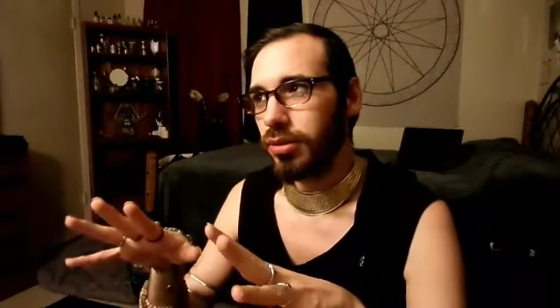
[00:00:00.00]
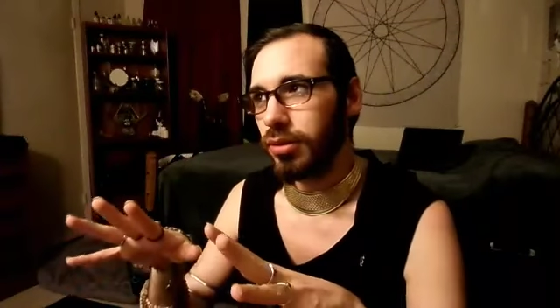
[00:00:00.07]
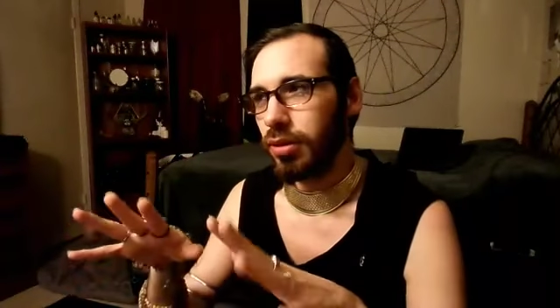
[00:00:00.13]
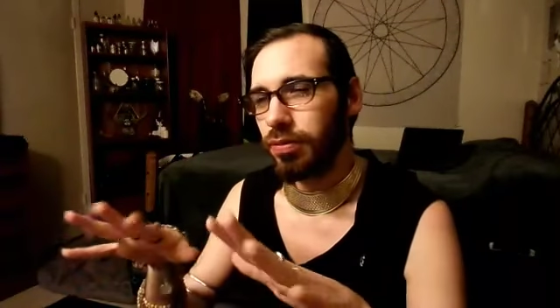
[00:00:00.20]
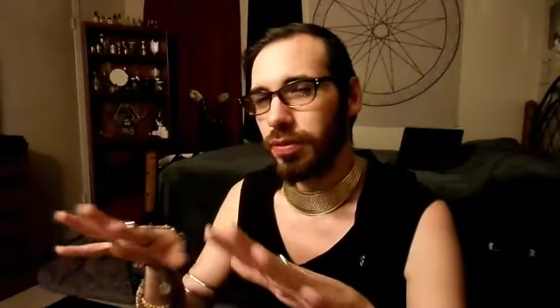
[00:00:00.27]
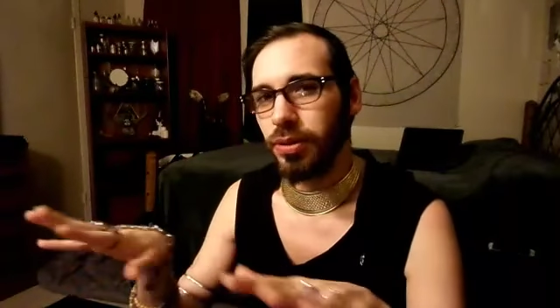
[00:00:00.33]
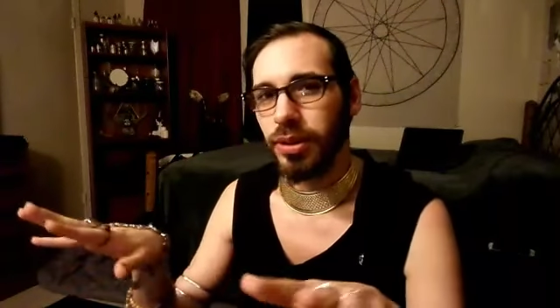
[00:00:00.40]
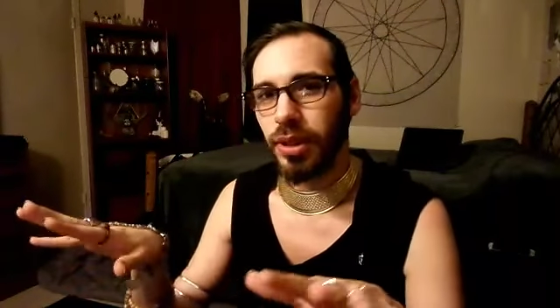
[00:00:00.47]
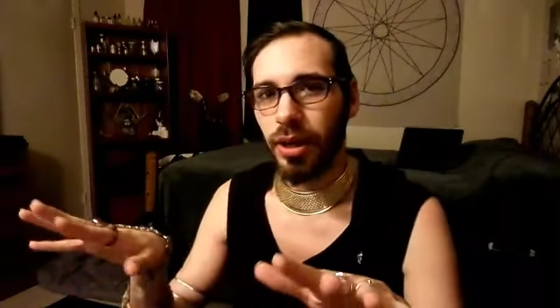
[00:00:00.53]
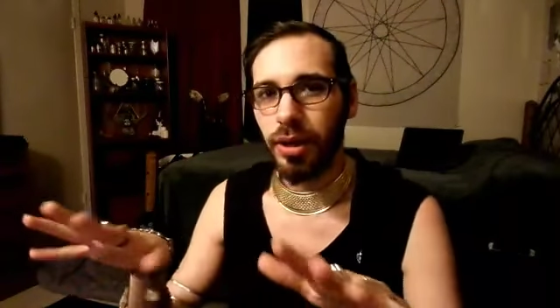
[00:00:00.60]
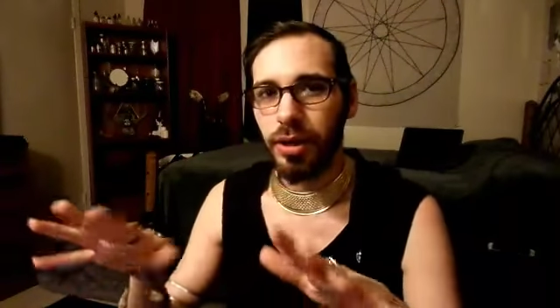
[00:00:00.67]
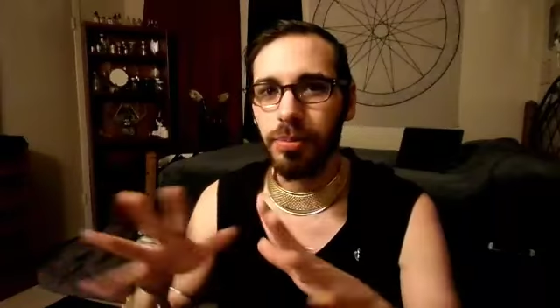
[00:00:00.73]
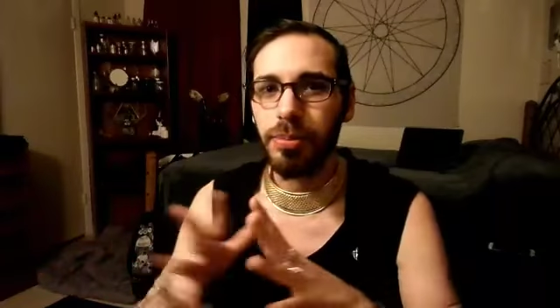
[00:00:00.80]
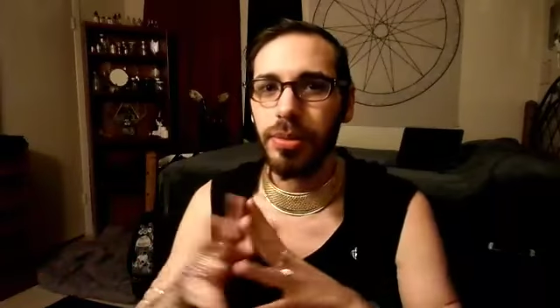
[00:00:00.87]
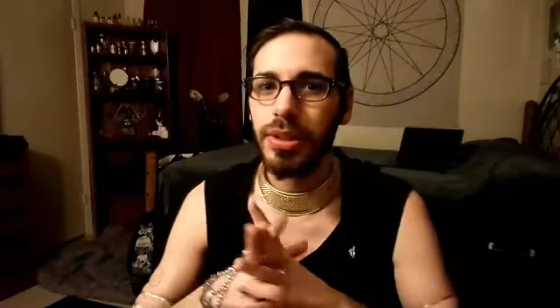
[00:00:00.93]
a few
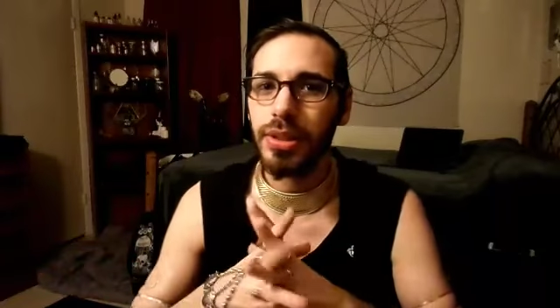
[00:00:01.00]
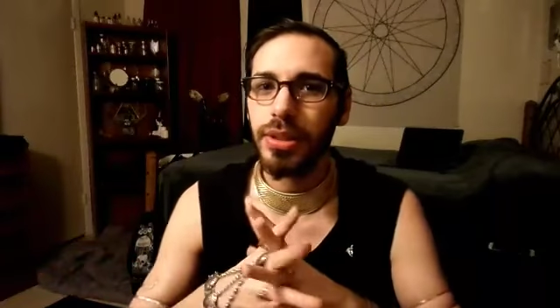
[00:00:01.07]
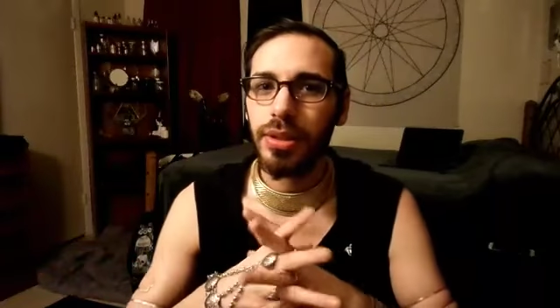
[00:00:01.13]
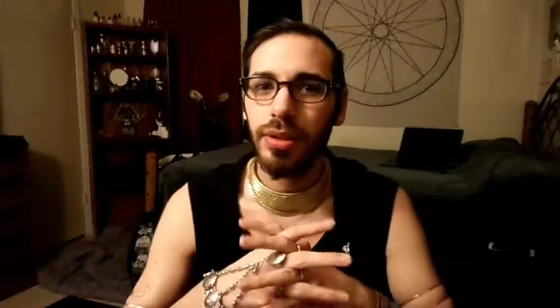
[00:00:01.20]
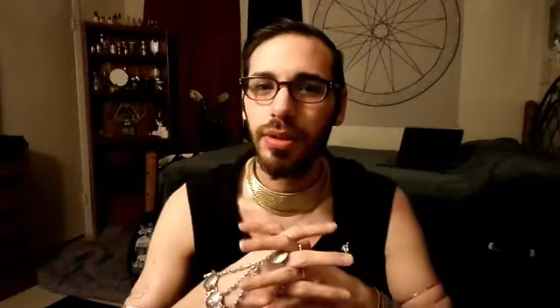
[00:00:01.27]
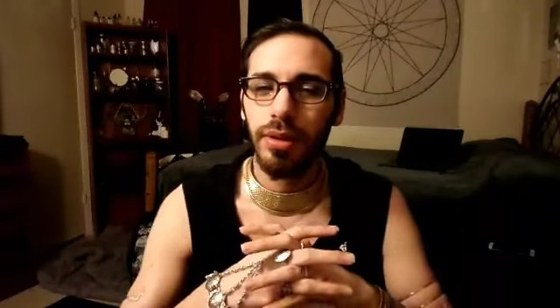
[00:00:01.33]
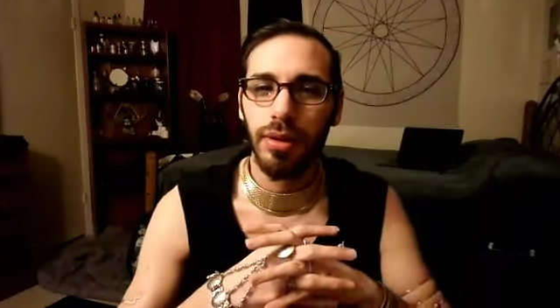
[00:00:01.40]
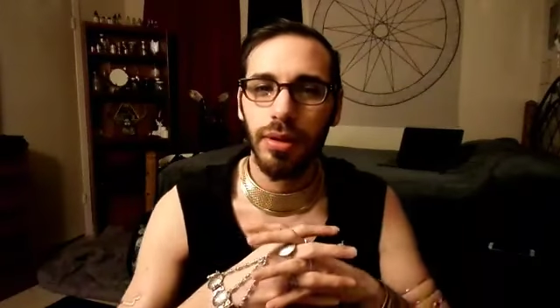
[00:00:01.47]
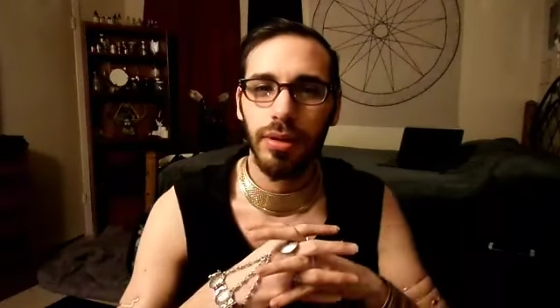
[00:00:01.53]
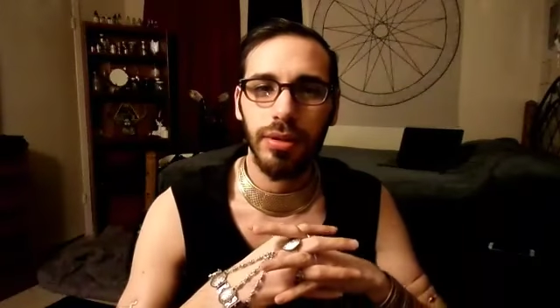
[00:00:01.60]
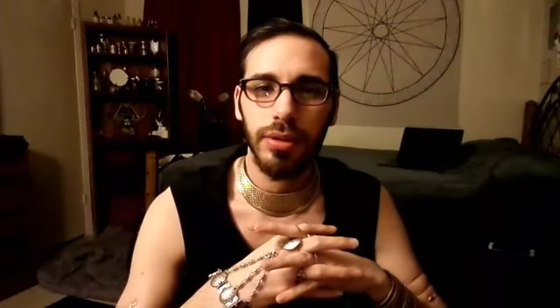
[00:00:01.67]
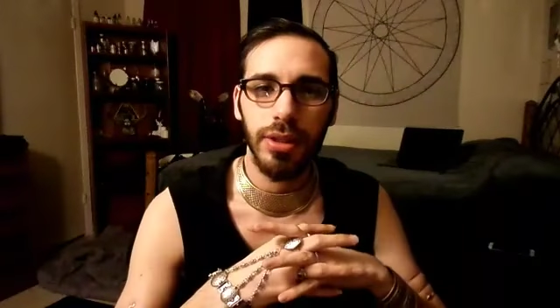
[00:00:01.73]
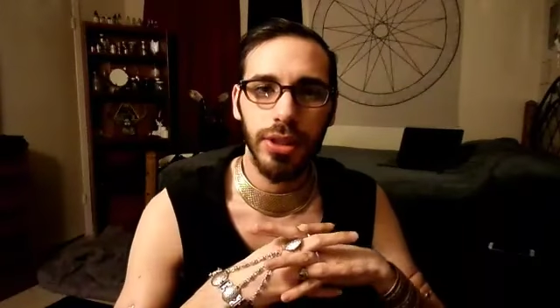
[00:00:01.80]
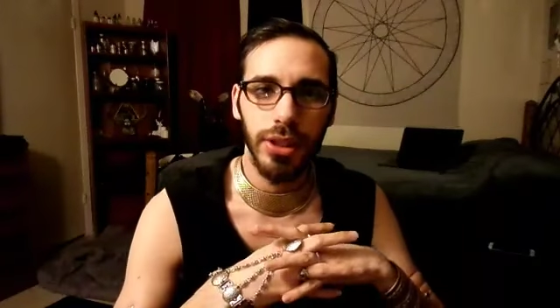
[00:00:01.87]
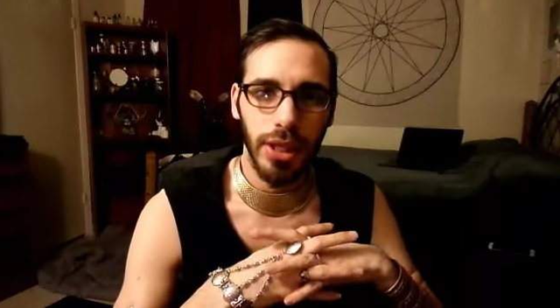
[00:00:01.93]
times
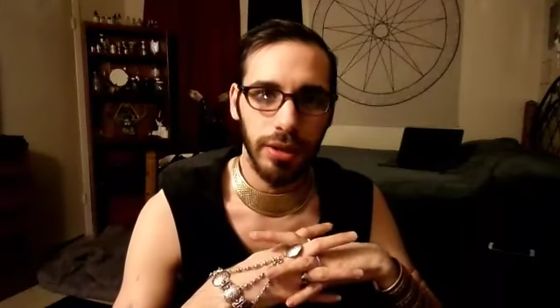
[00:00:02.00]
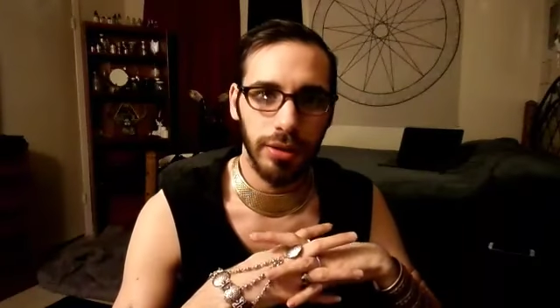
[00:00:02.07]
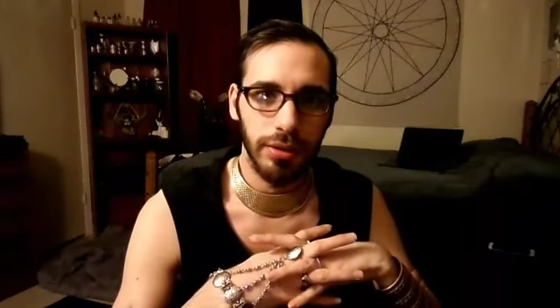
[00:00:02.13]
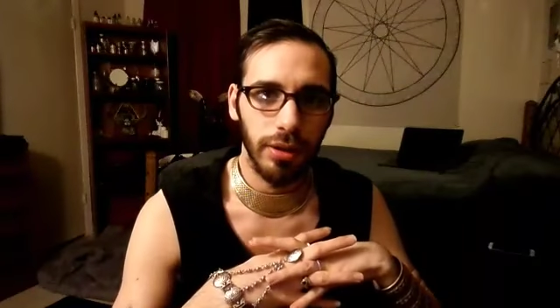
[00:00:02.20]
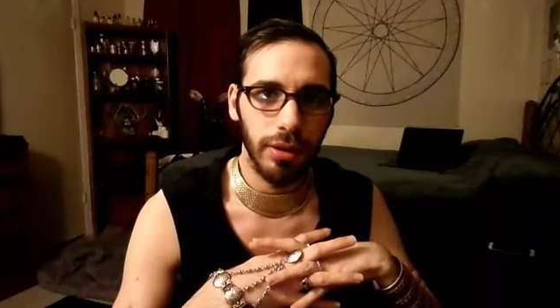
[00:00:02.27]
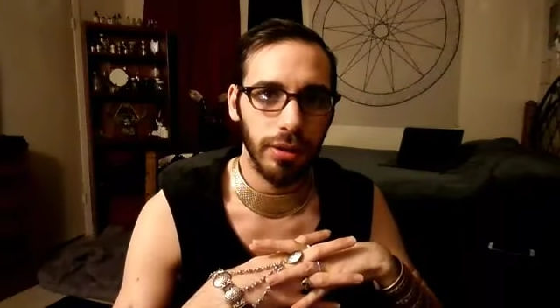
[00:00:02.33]
on the channel